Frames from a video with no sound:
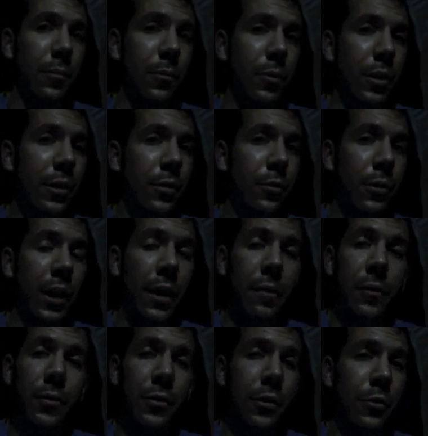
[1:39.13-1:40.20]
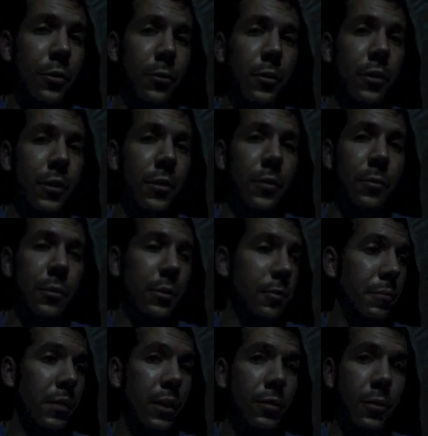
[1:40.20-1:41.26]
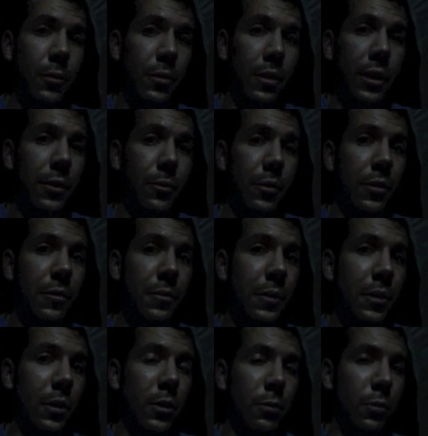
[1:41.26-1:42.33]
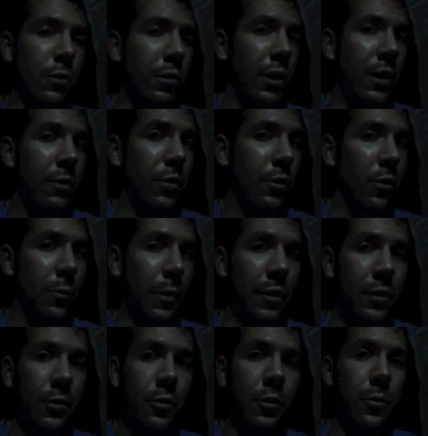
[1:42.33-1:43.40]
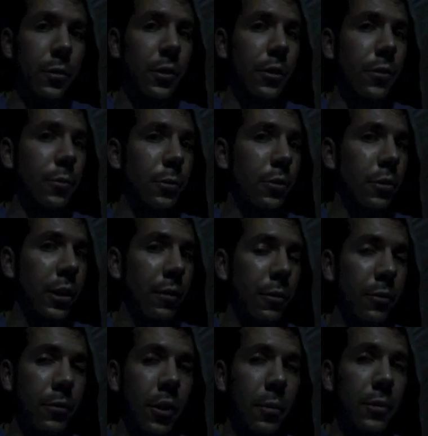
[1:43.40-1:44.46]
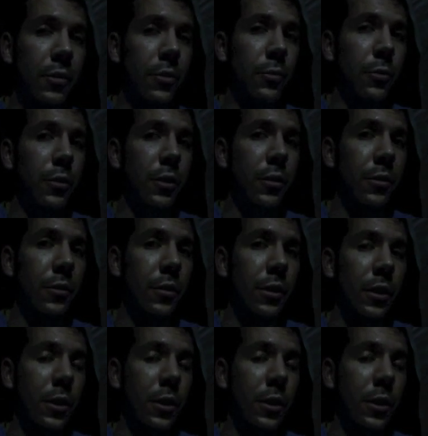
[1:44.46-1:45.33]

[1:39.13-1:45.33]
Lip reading: We do not have a physician with us. We definitely would like one. We do not have a nurse practitioner with us. We do not have a pharmacist with us.